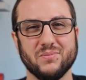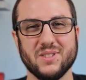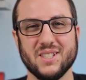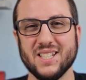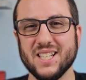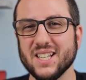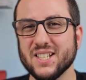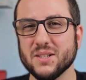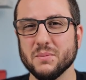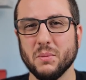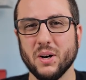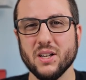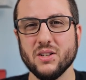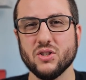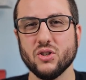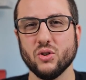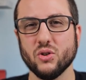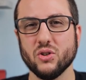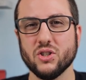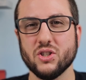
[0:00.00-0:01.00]
6
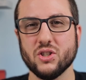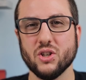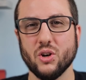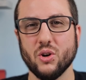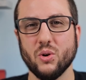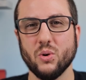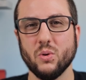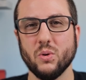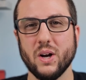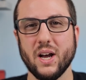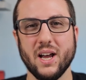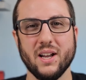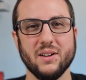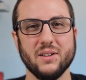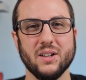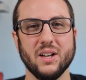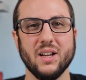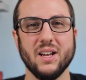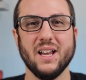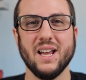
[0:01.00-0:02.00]
months or so and